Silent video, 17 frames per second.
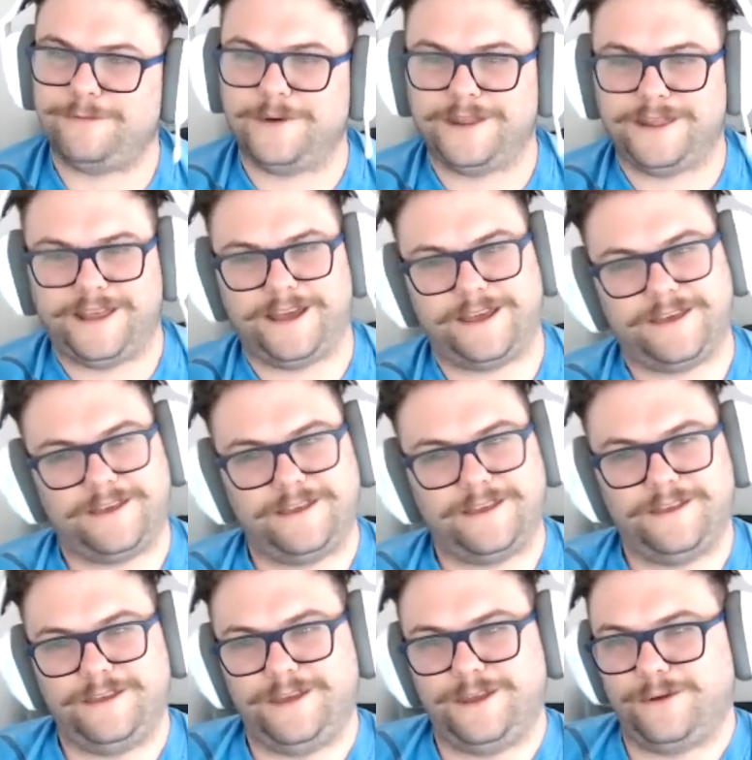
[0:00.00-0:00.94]
but like,
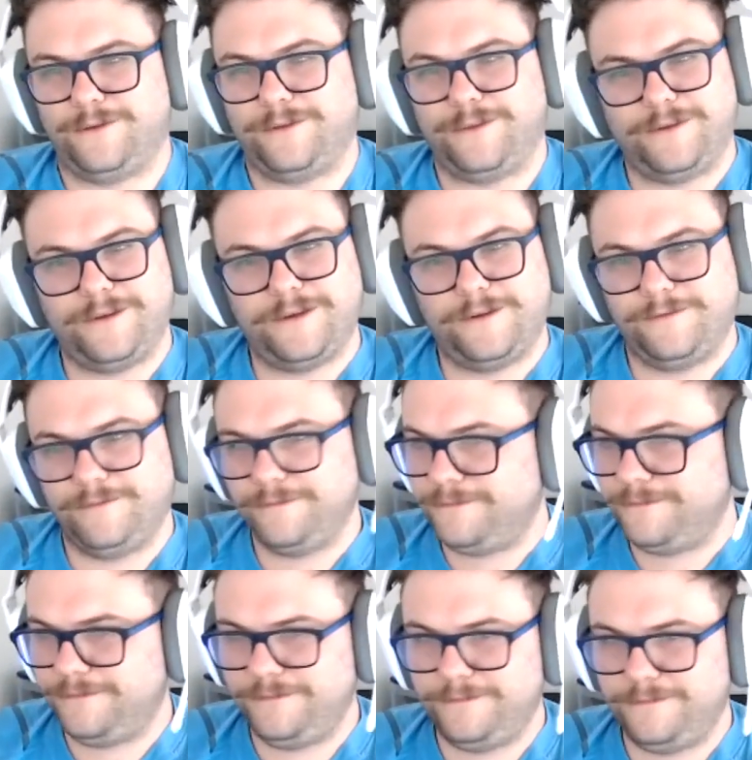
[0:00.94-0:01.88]
you know,
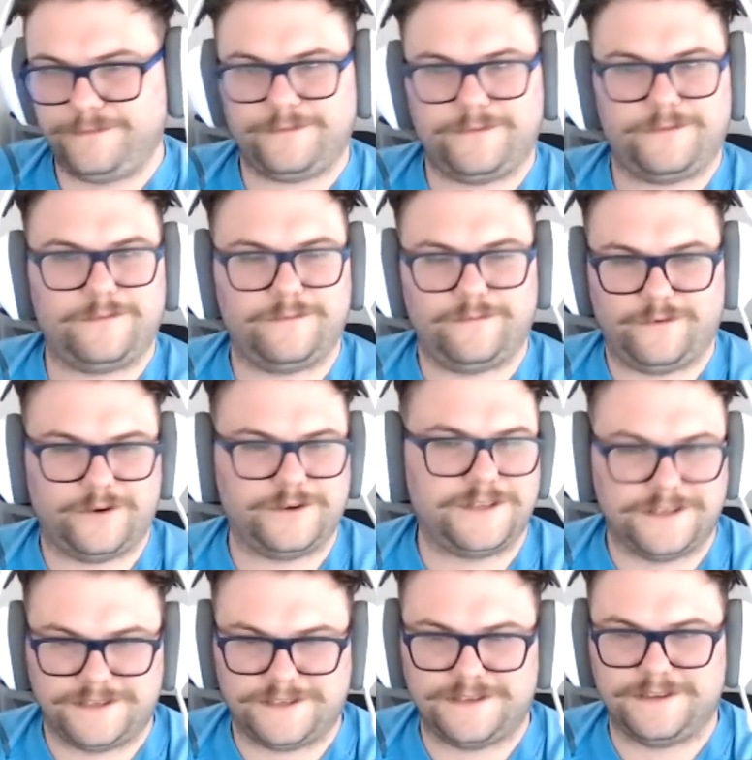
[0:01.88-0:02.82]

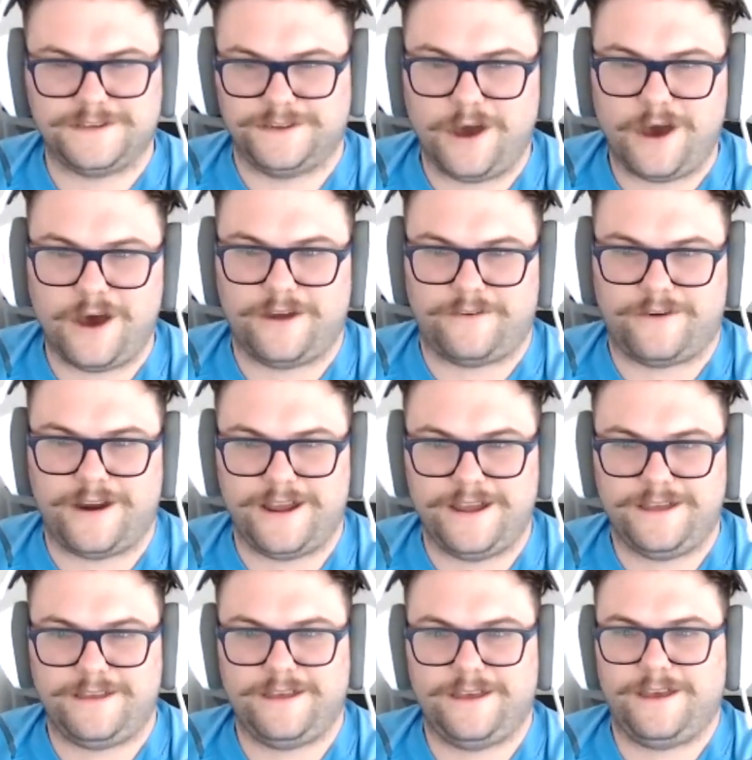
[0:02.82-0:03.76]
versus not,
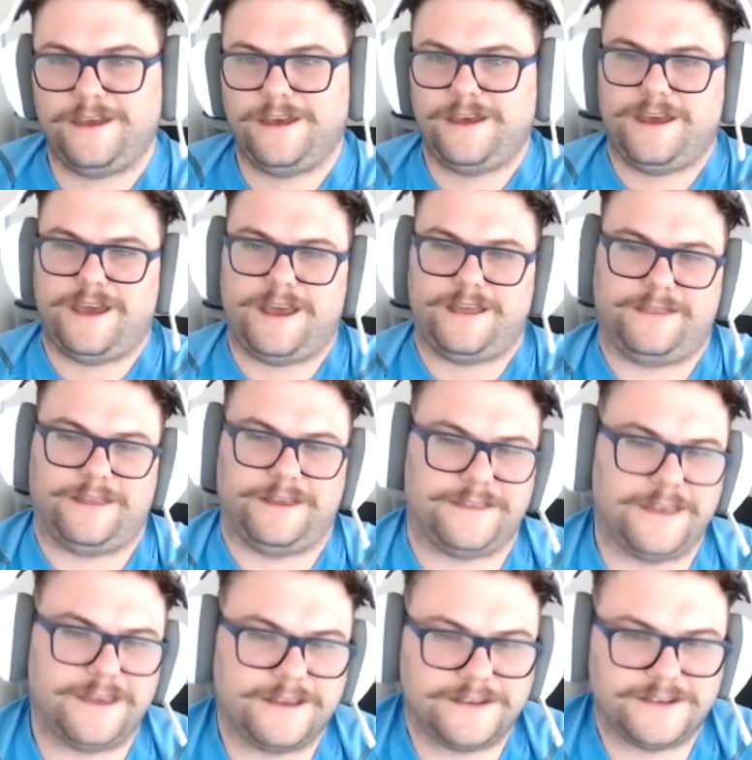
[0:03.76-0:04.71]
right? and like
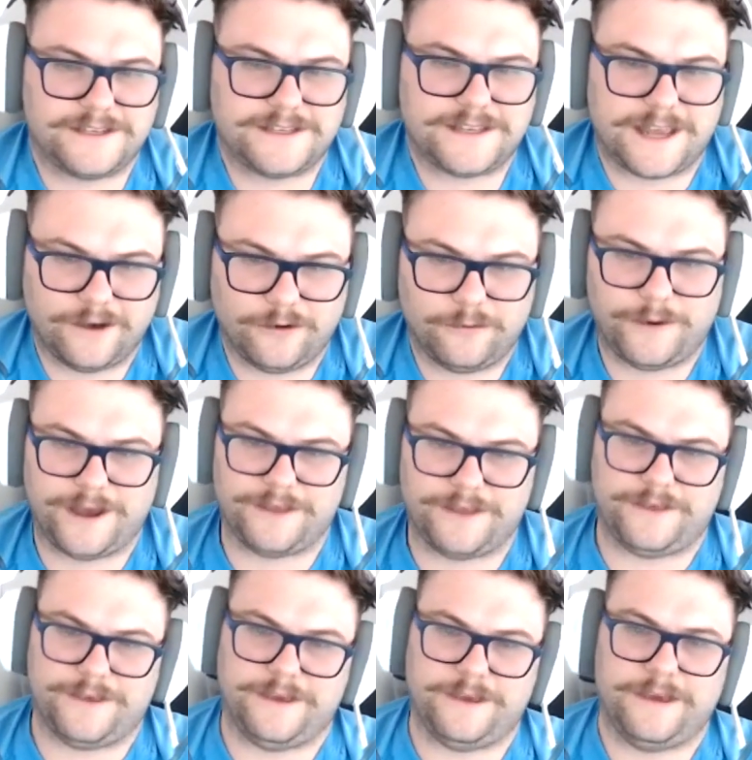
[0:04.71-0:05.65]
they could just tell by
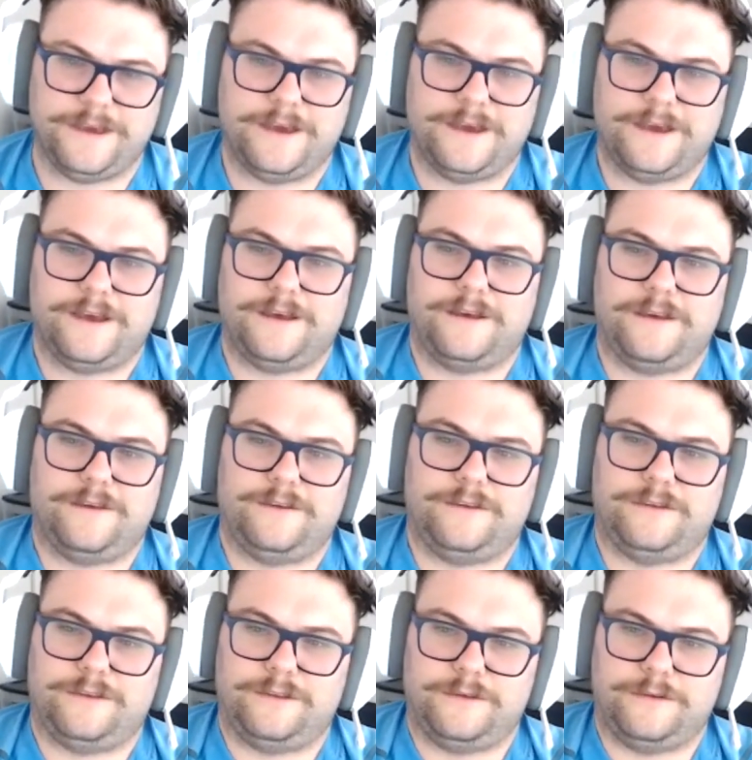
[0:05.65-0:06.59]
the
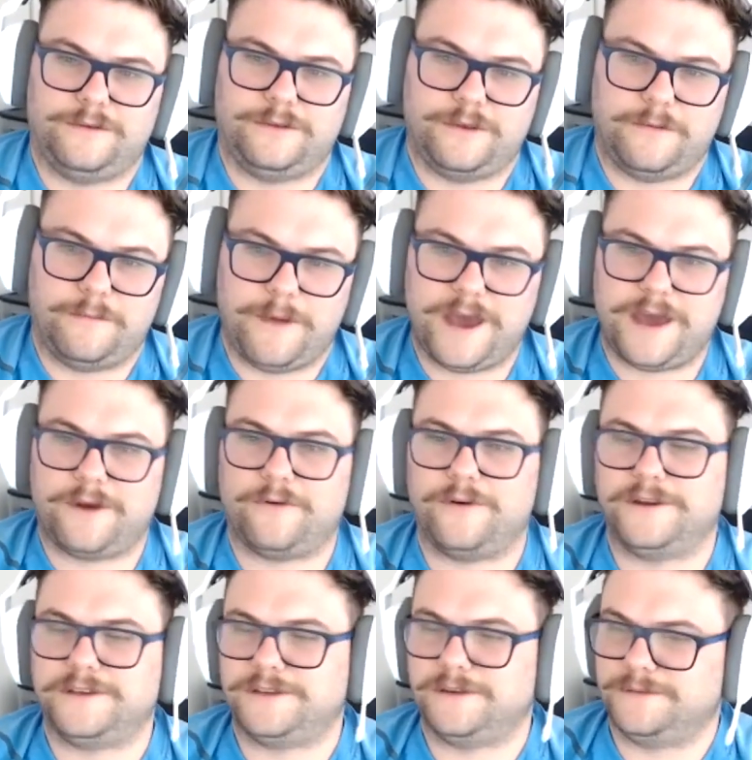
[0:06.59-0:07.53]
the
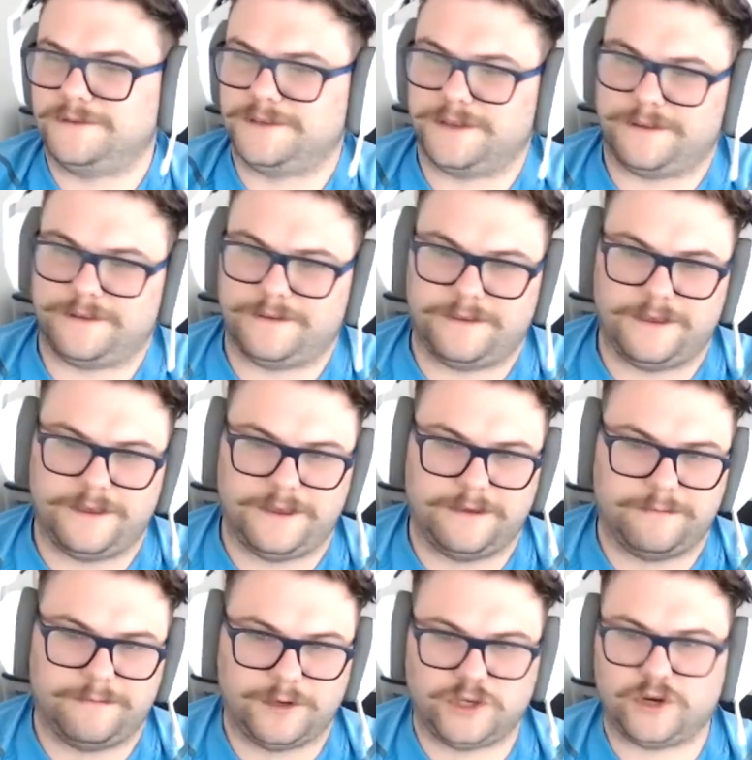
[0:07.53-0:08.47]
mannerisms and
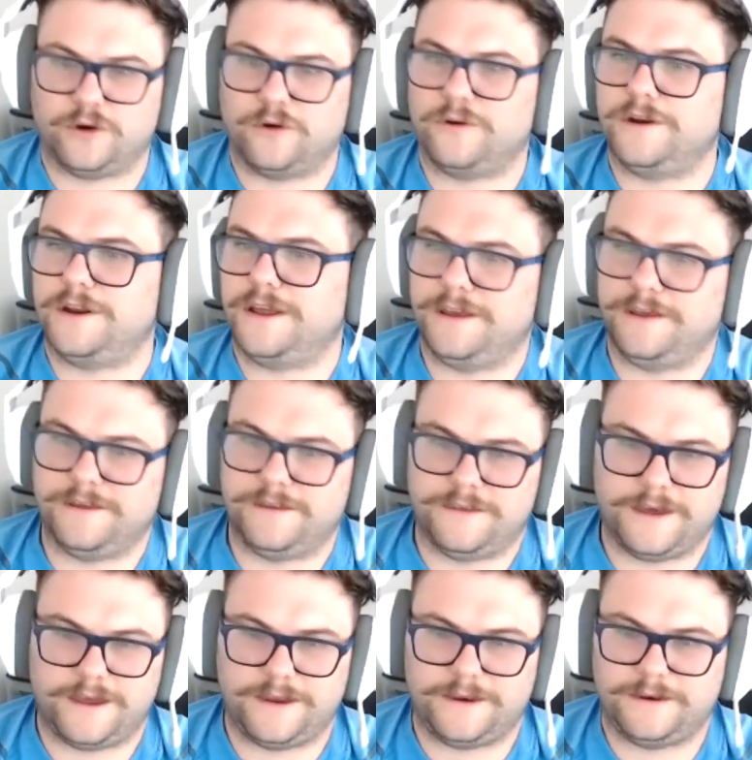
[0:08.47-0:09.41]
the maturity
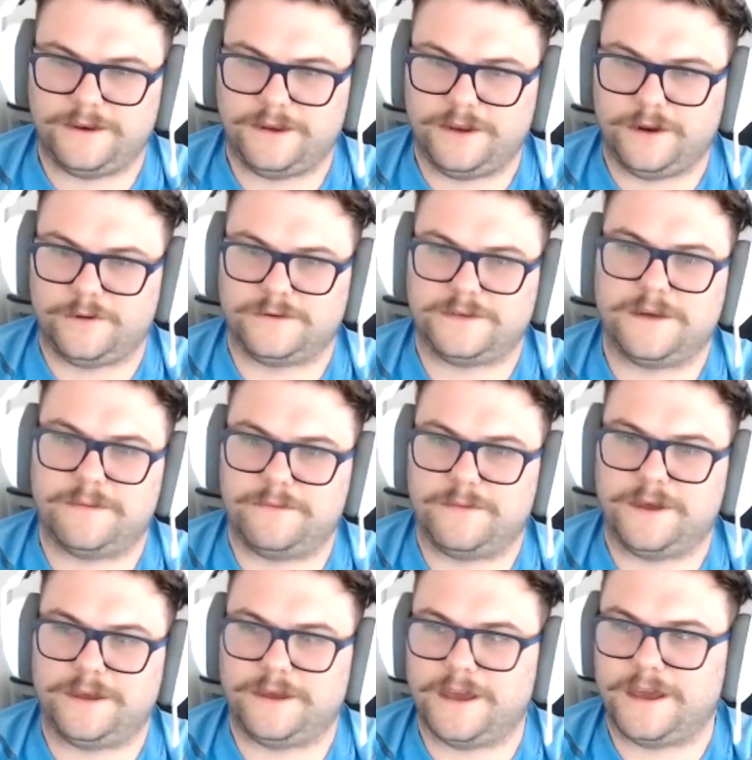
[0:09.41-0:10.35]
that you know
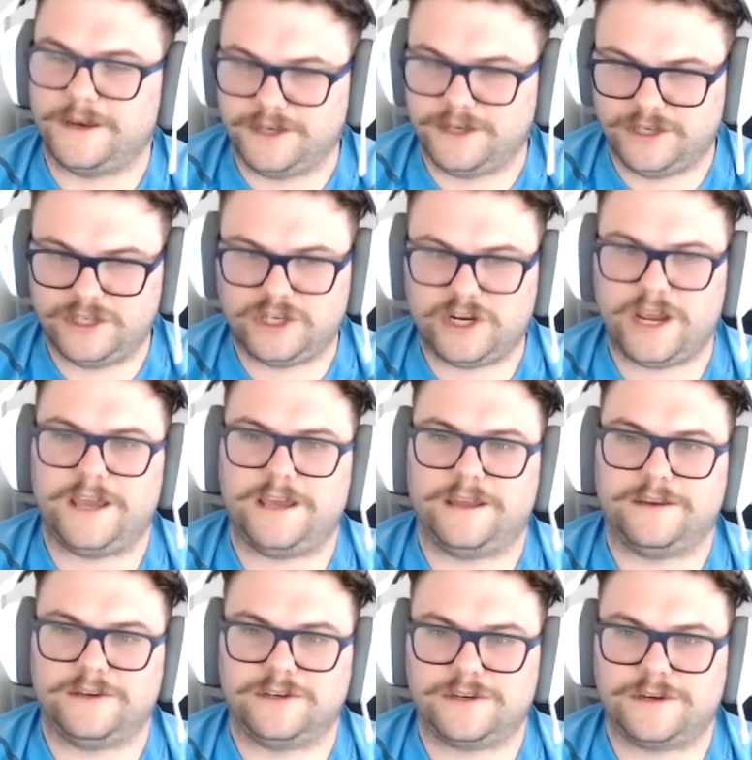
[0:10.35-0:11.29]
something had
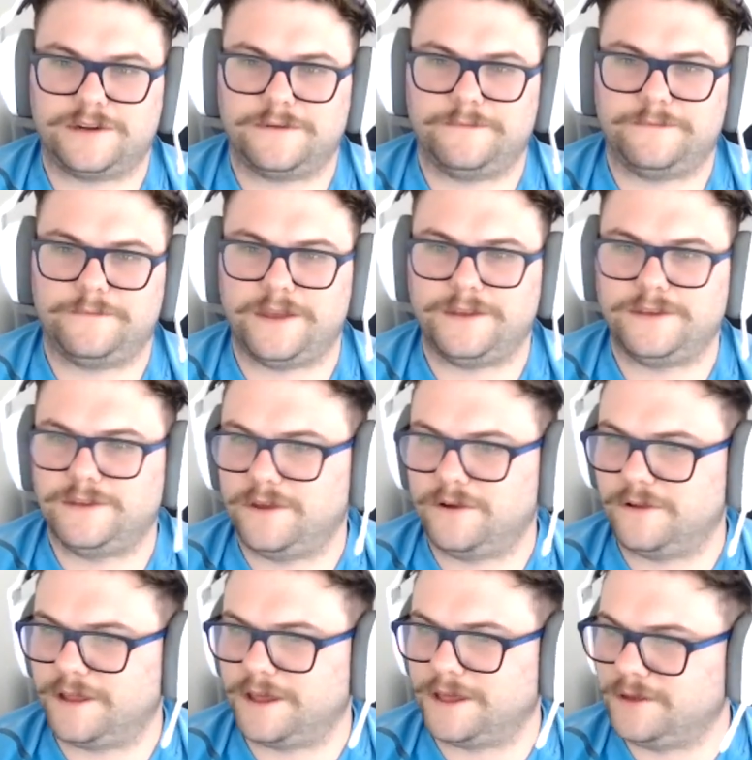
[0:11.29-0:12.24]
changed and
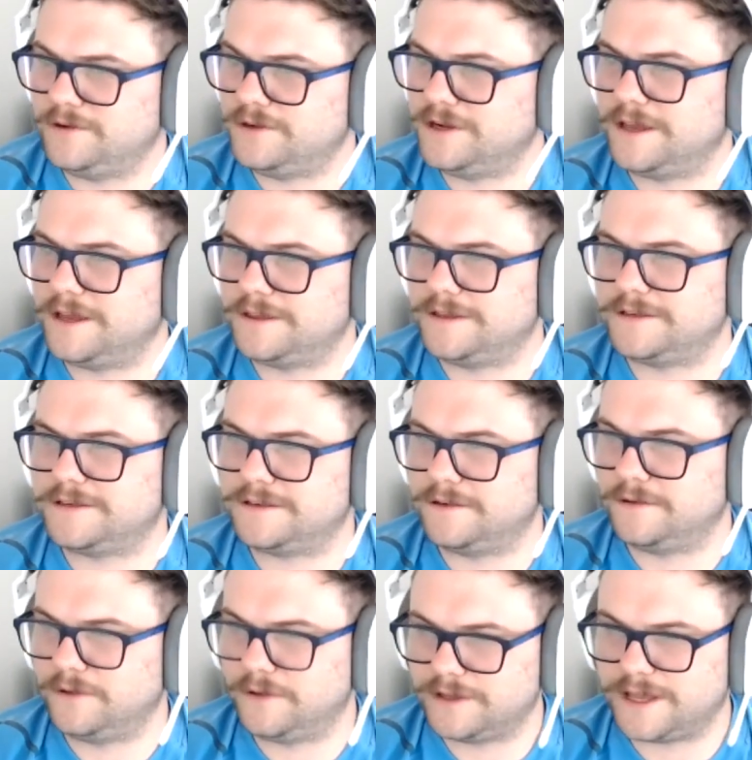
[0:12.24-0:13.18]
they're like you should get this
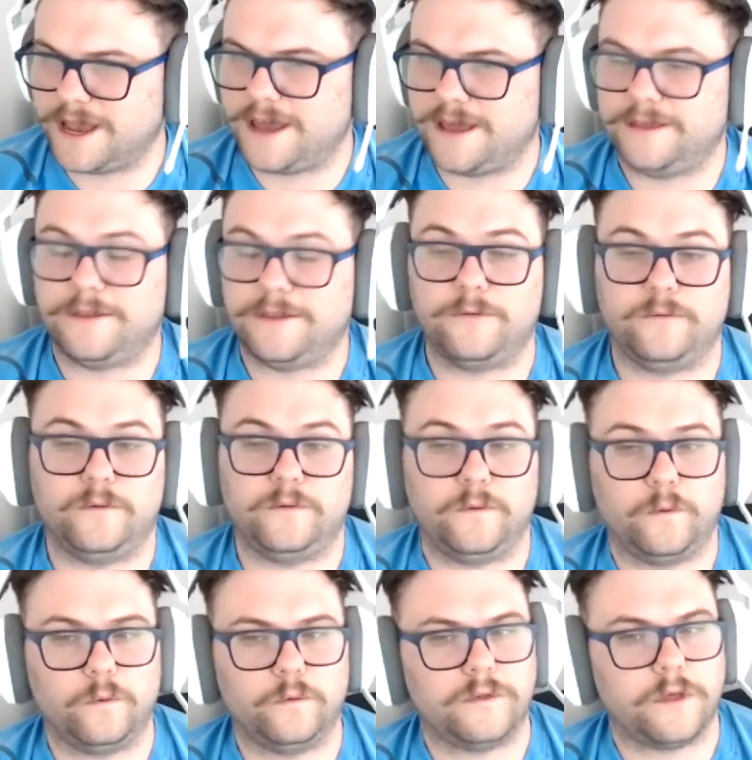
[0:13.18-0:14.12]
looked at and then
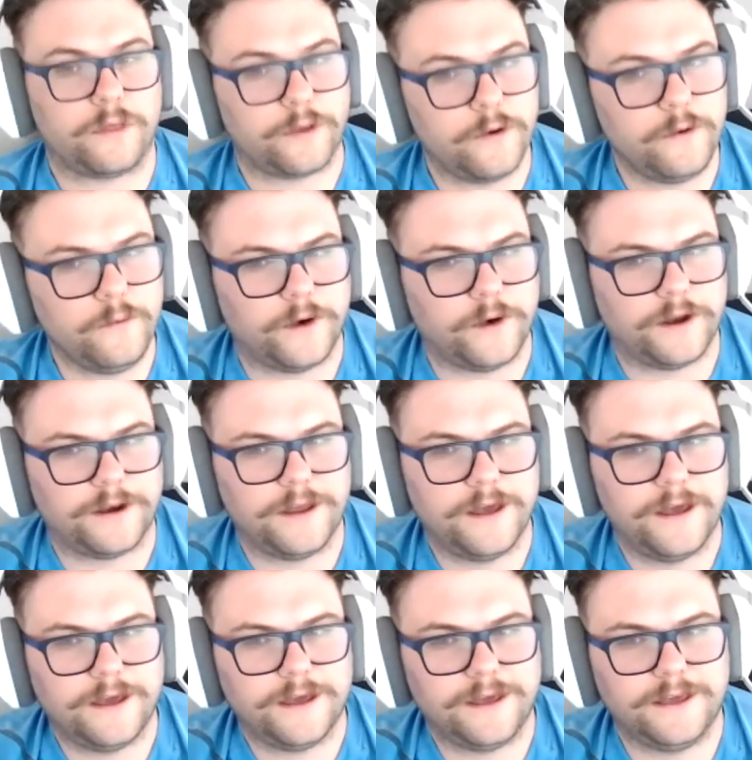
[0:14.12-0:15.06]
the third one
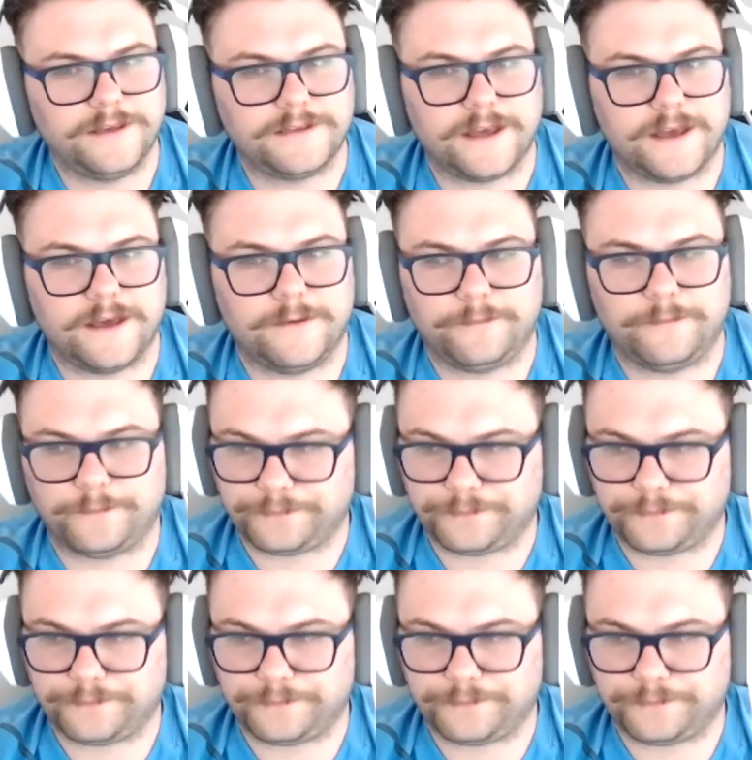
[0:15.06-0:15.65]
he said